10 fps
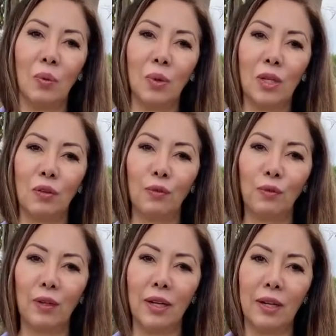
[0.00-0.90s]
would
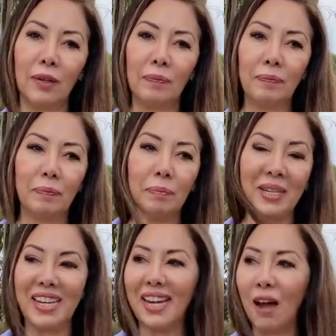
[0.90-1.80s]
have uh,
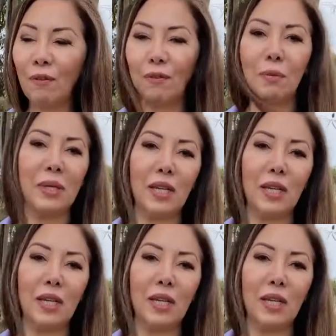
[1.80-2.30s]
been enough for